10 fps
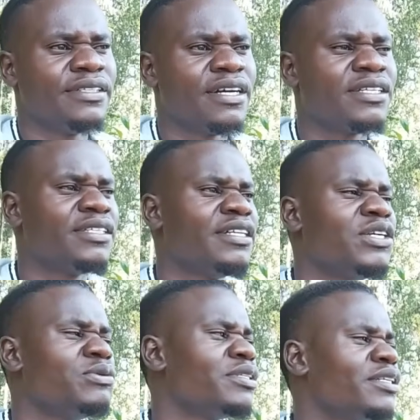That is the
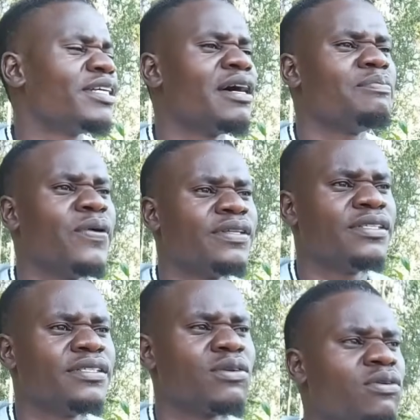news that
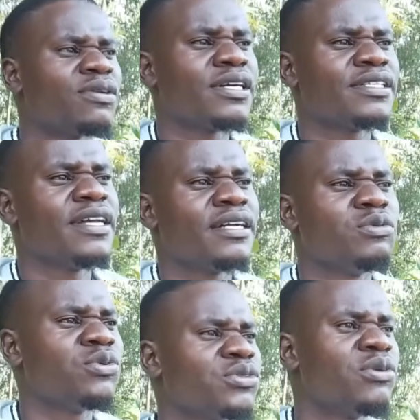happened. Congrats
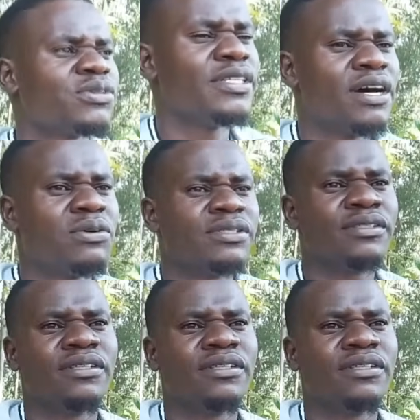dad was knocked down.